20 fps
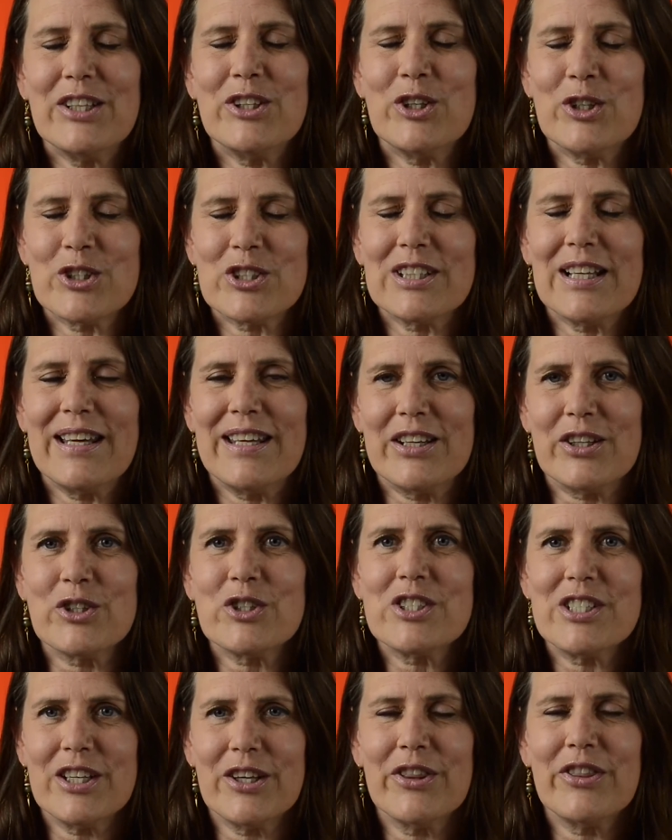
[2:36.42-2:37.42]
years later
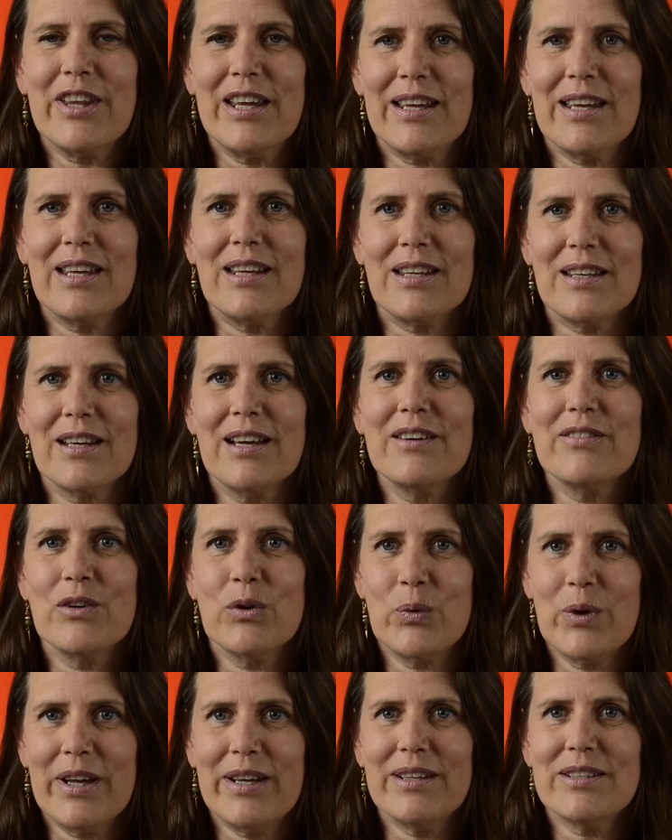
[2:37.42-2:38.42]
still thinking of
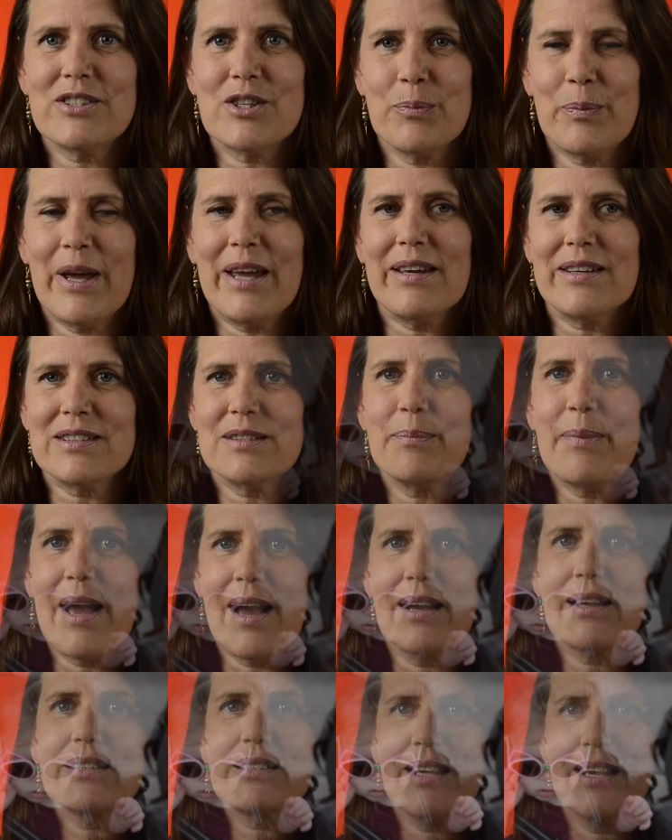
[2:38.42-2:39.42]
a way to pay us back